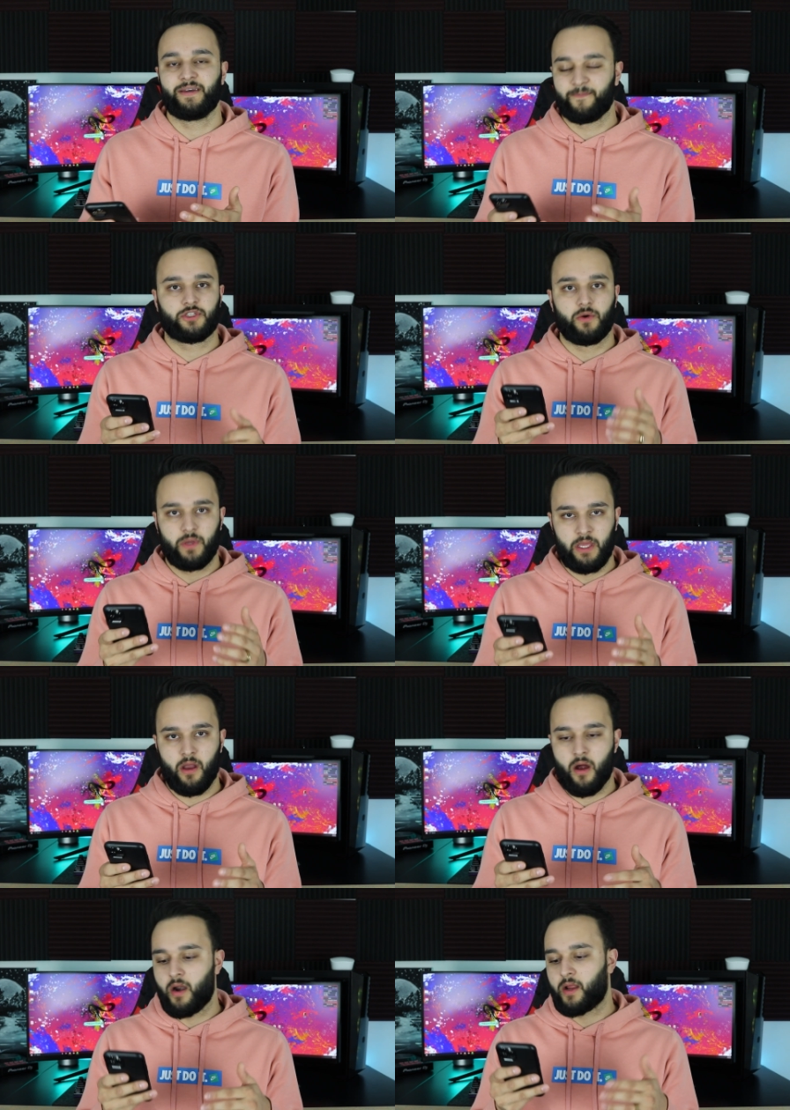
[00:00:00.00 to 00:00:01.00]
So
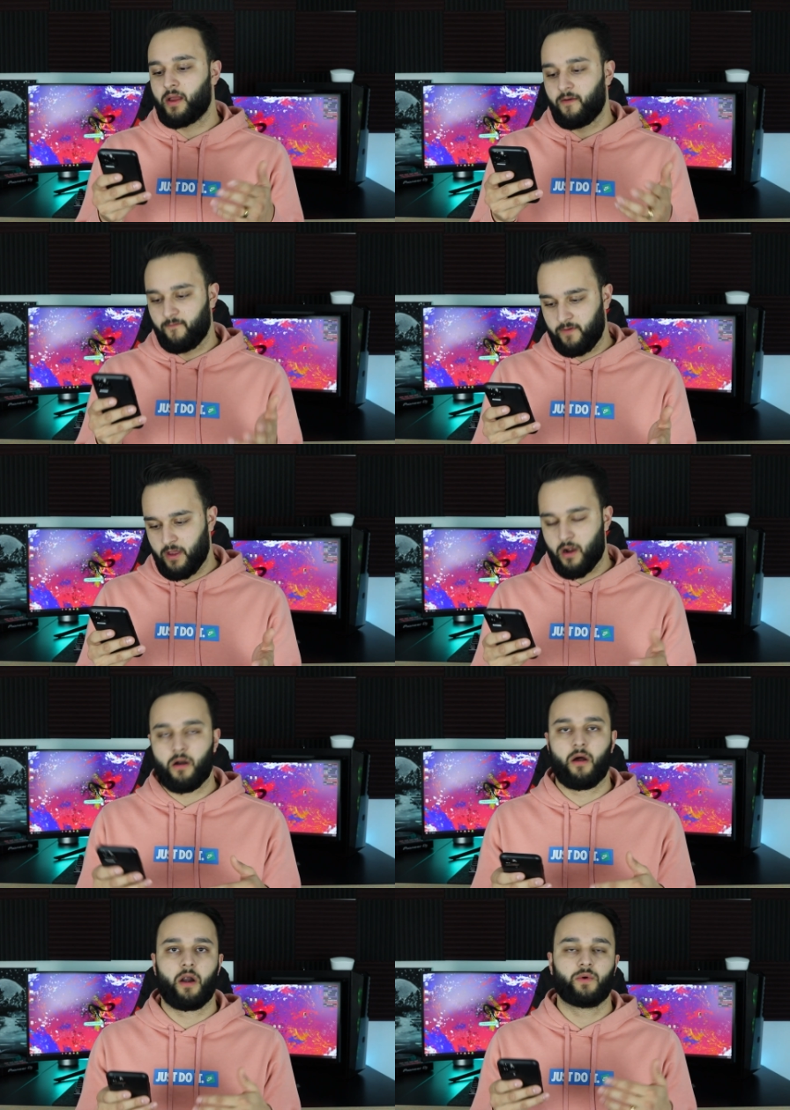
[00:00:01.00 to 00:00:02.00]
eARC, VRR,